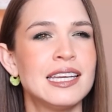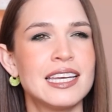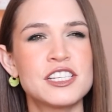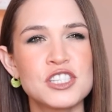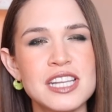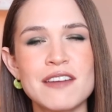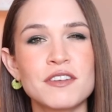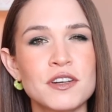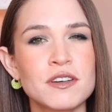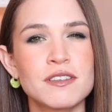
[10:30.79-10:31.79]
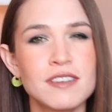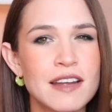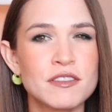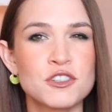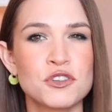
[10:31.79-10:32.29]
It just never,
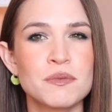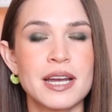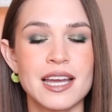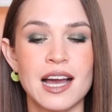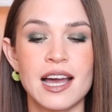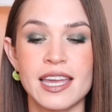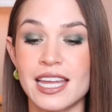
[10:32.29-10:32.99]
never drew my eye.